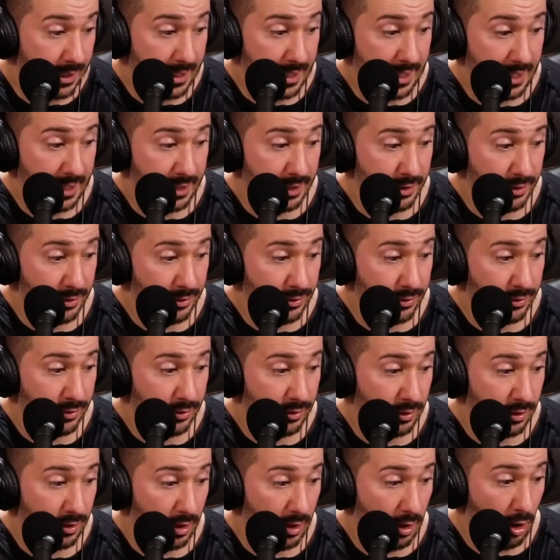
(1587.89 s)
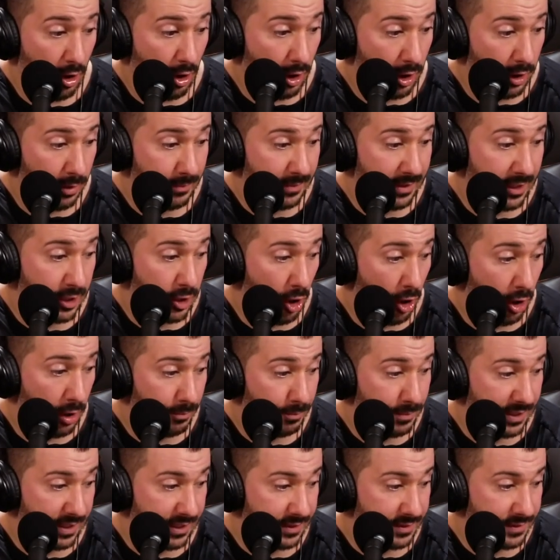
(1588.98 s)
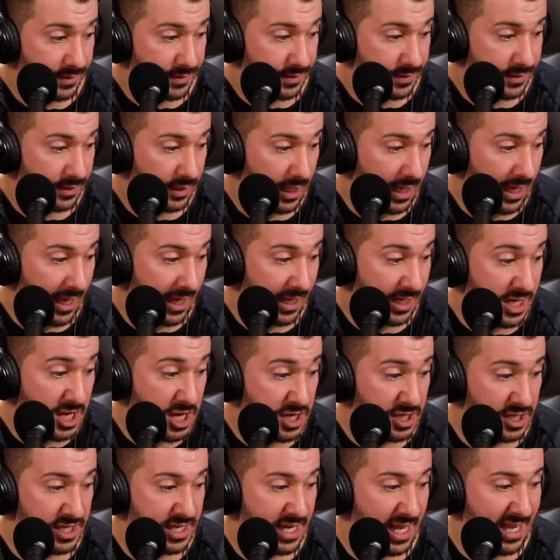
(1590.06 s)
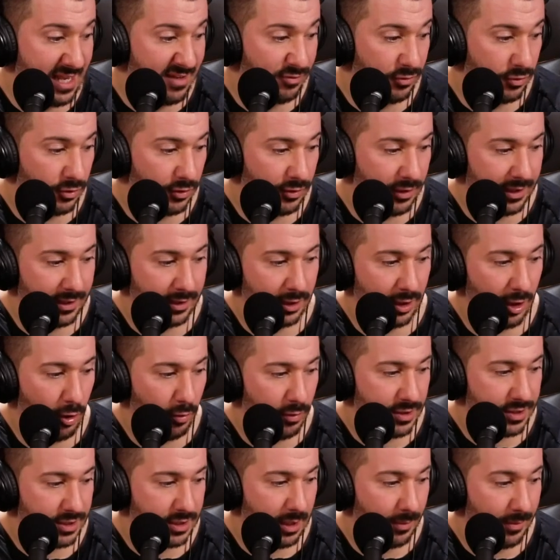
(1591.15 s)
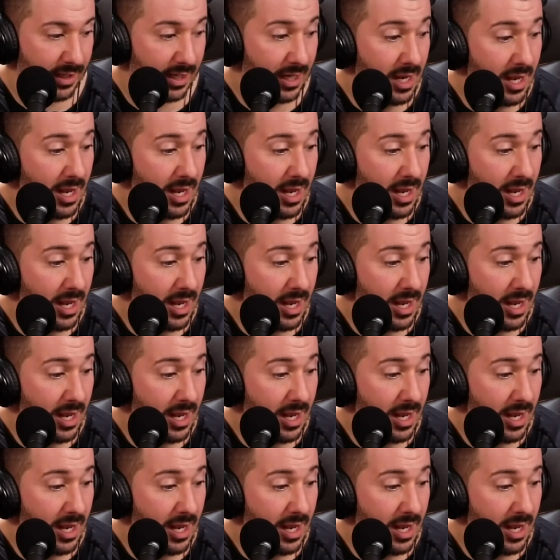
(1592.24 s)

inner arm and armpits, and navel and lower stomach.